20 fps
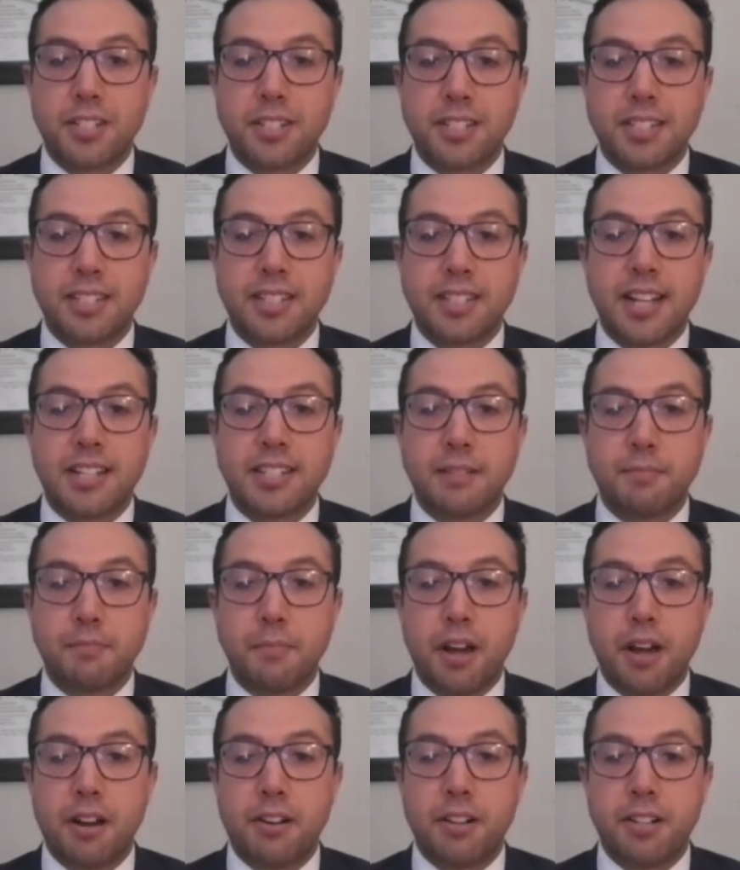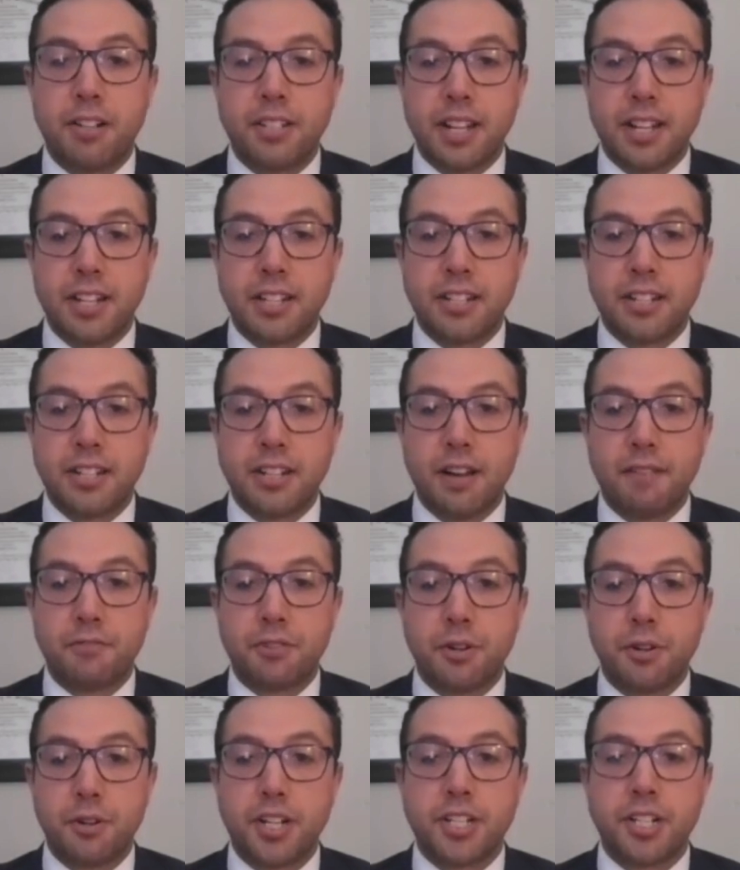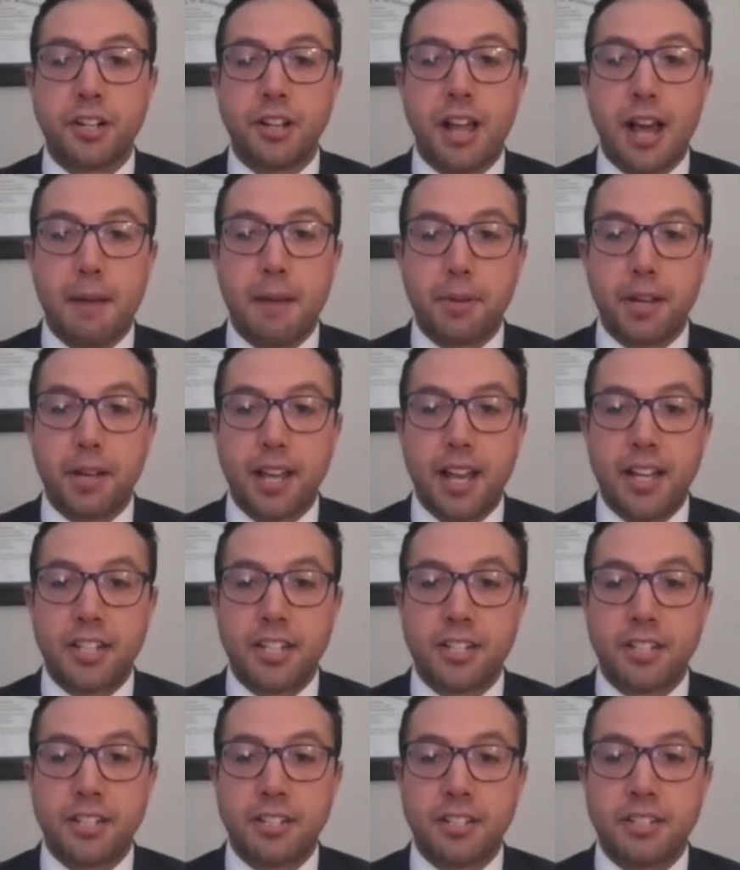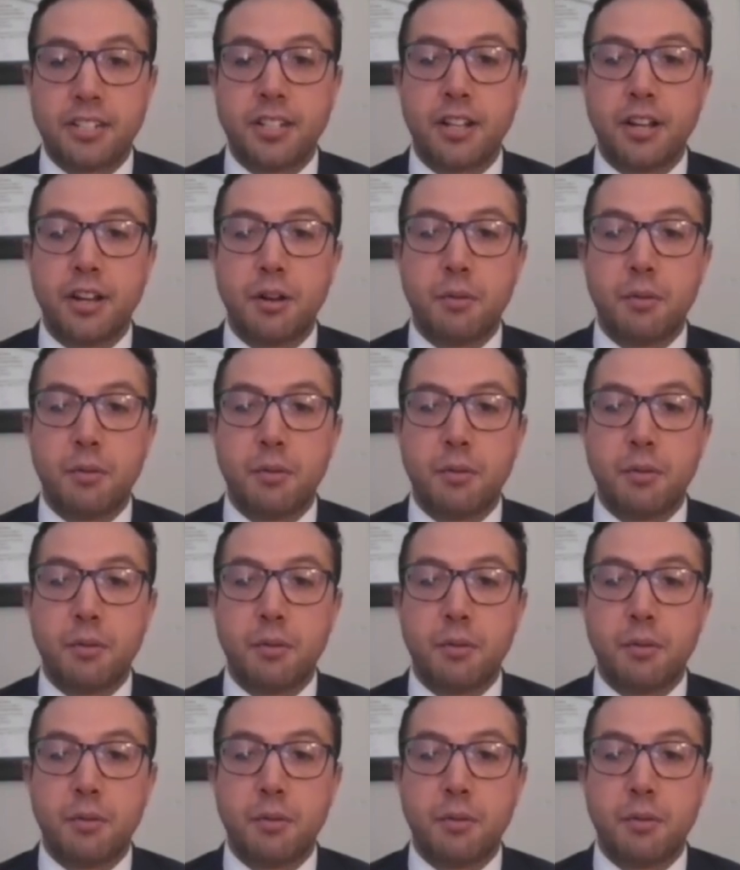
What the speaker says: extensive modernization of traditional applications,